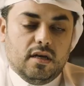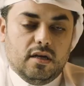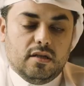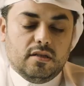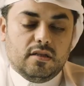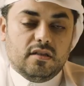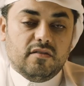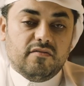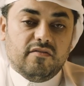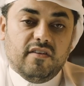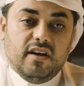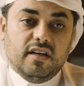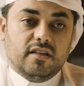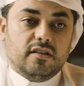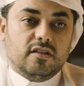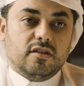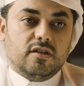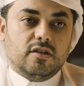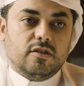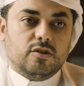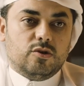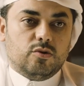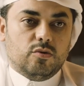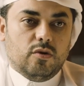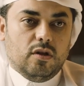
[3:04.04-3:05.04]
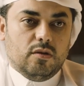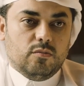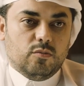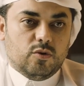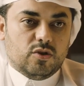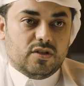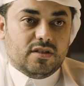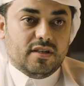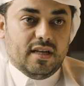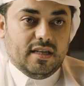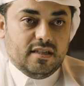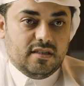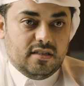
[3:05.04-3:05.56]
and divided into
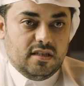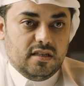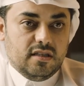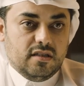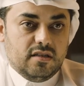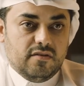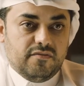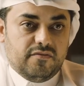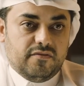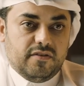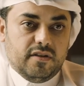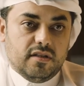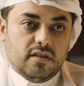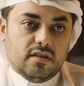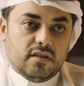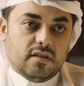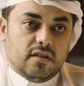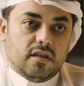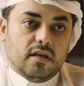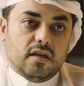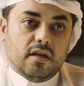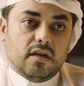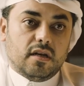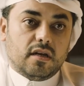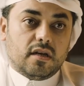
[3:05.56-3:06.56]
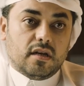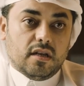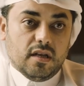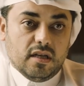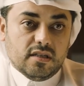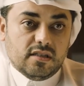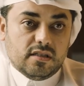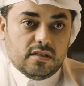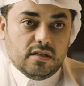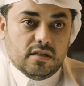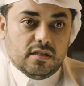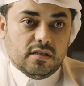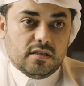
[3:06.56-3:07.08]
almost 19 different
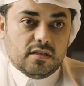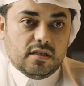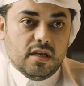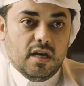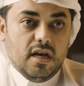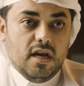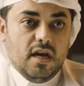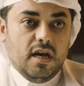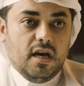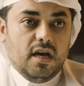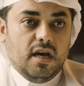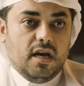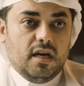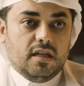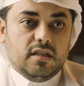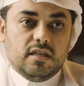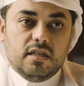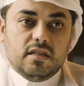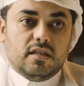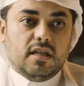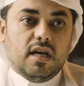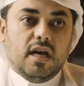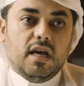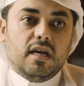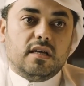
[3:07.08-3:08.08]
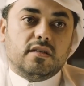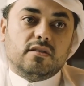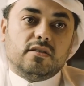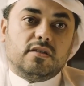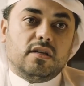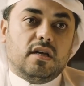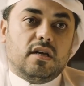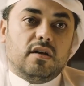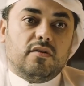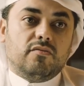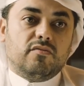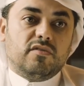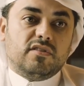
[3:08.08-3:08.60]
clusters, and it has
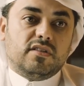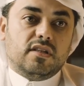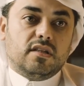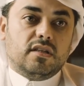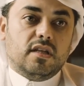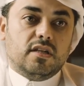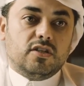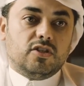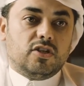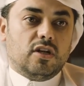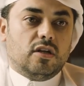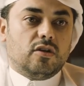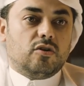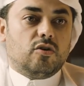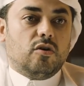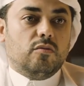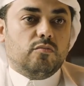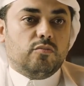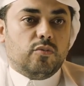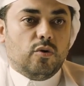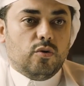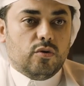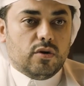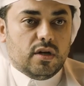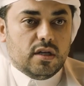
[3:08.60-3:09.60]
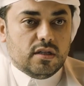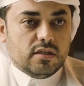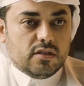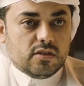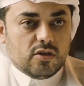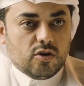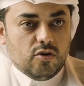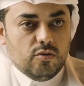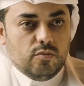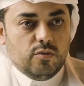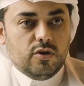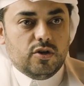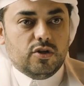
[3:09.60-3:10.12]
residential components,
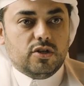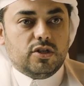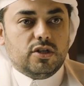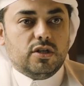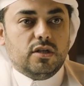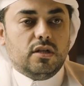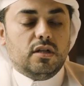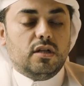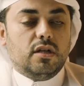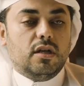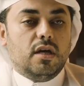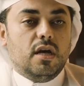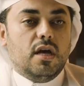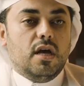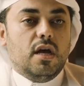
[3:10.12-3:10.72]
commercial,